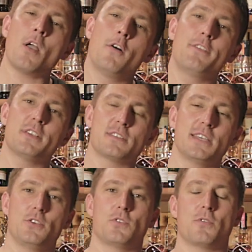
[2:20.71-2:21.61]

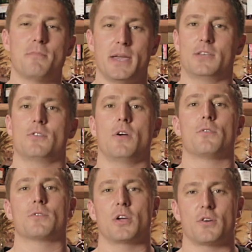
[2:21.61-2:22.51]
Obviously, you can make your
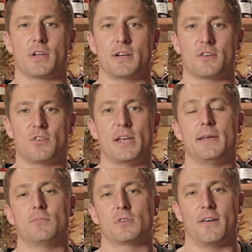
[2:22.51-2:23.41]
own coconut
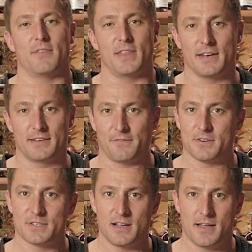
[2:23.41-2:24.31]
cream. We'll cover that a
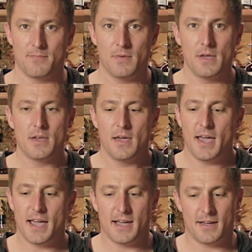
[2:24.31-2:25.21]
different time.
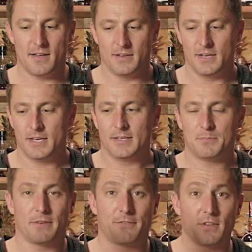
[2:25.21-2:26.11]

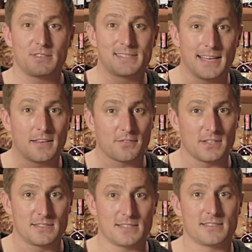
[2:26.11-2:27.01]
But for the sake of
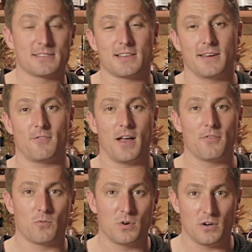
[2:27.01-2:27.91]
consistency around
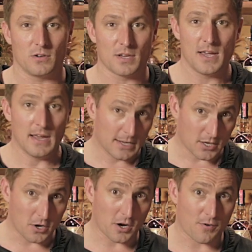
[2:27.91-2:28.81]
the world,
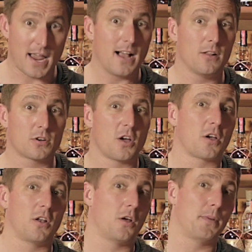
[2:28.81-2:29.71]
Coco Real or
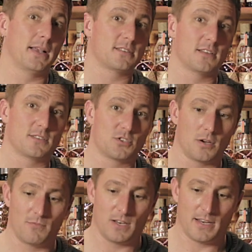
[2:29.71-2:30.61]
Coco Lopez does the
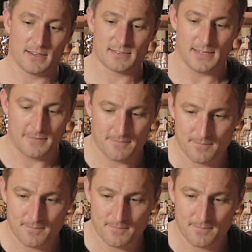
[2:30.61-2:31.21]
job really nicely.